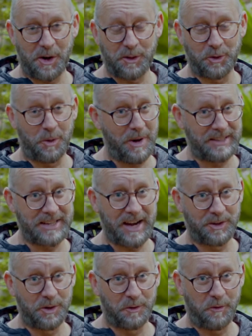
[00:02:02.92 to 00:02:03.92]
I thought my
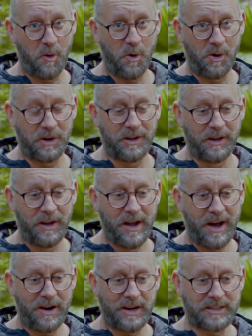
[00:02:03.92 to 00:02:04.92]
dad could afford.
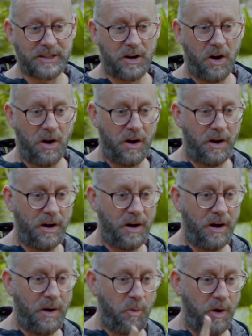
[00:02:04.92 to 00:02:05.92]
And I said, oh,
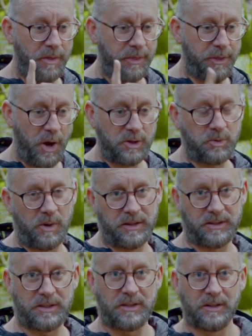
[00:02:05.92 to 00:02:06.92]
I want those
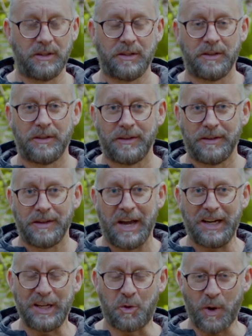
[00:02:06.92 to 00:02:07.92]
ones.
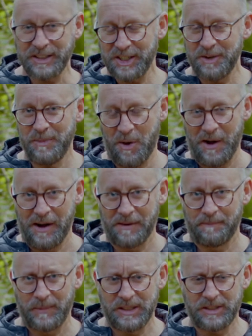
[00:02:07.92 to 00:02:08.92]
And he questioned me on it.
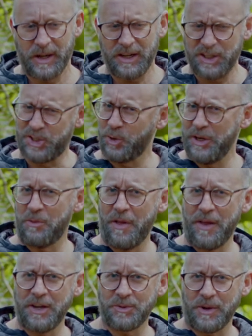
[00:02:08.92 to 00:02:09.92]
He said, are you sure you
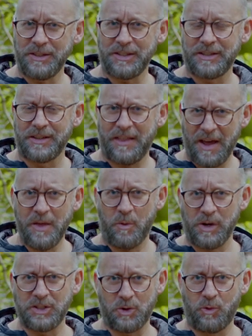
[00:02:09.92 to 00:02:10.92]
want those ones? Are they the
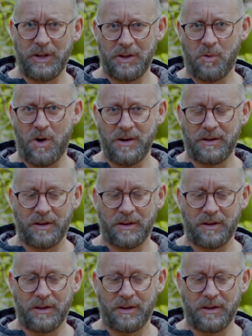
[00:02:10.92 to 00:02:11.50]
ones you really want?